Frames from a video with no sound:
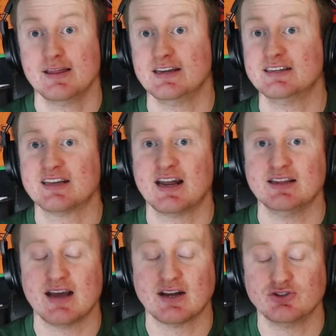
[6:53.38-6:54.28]
They
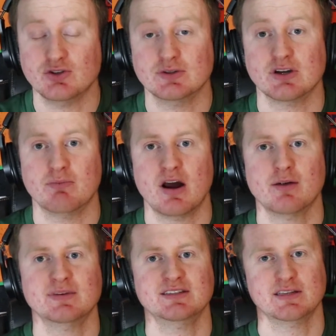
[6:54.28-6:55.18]
decided not to, so
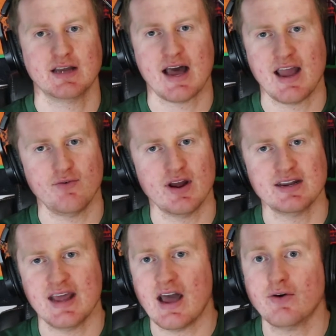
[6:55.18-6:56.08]
Perriman's the guy right
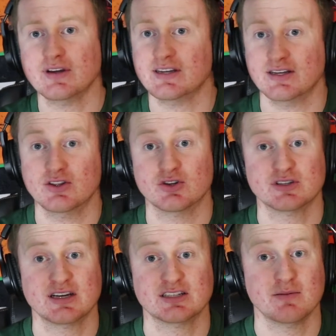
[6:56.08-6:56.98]
now. It
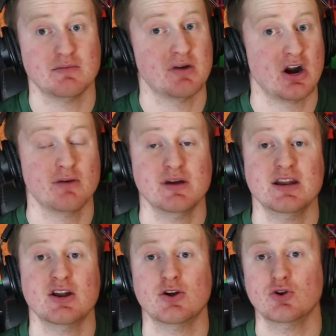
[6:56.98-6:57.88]
looks like it's going to be
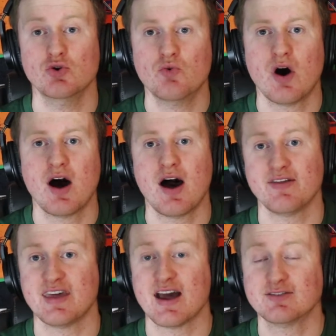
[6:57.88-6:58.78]
Perriman and Anunua on
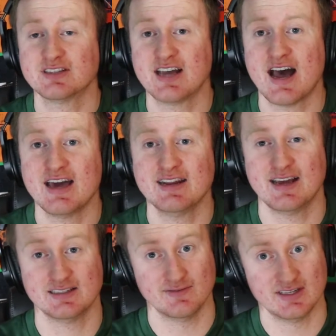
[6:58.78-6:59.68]
the outside
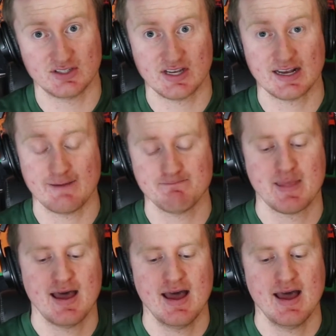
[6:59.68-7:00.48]
as of this second.